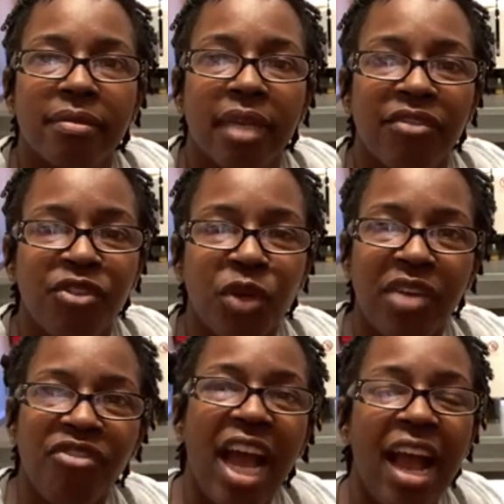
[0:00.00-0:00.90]
If you
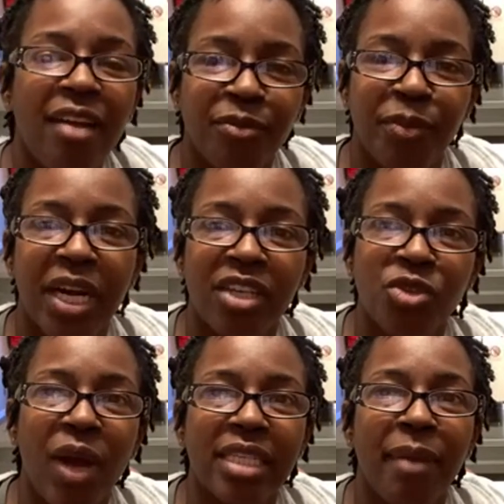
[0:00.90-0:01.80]
get fired because
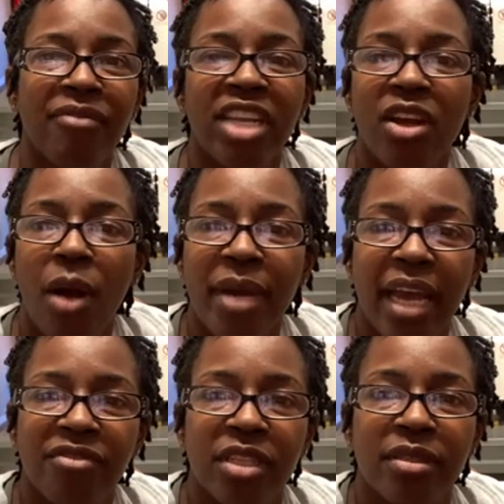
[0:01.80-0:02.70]
you're watching my video, I'm gonna
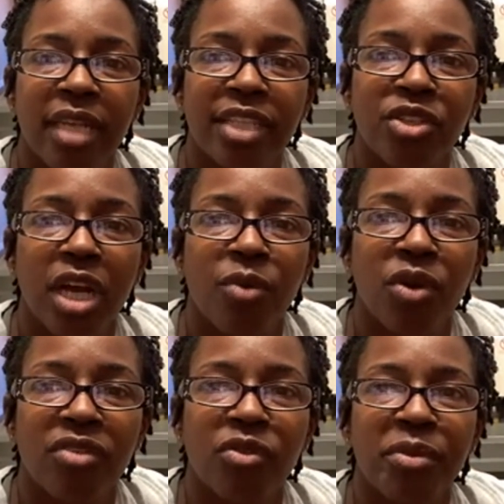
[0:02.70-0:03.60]
have to let you come
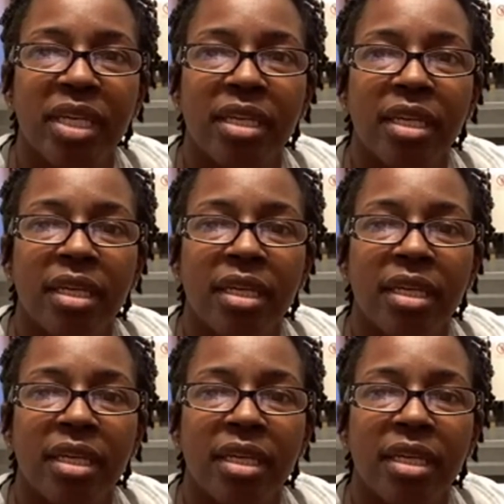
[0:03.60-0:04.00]
work for me.